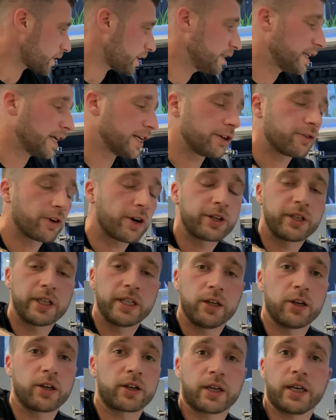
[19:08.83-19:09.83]
Now you're only
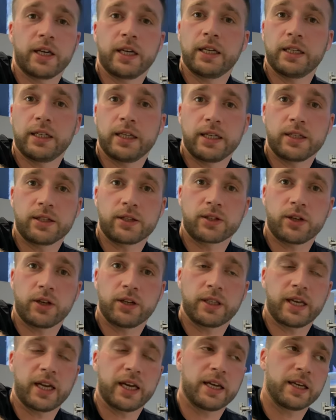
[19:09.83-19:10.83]
looking
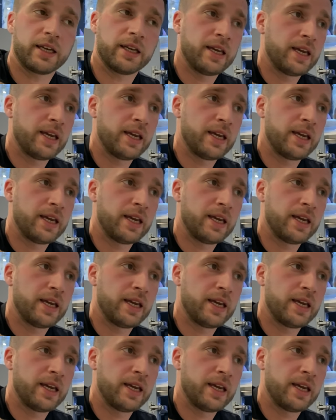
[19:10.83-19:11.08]
inside that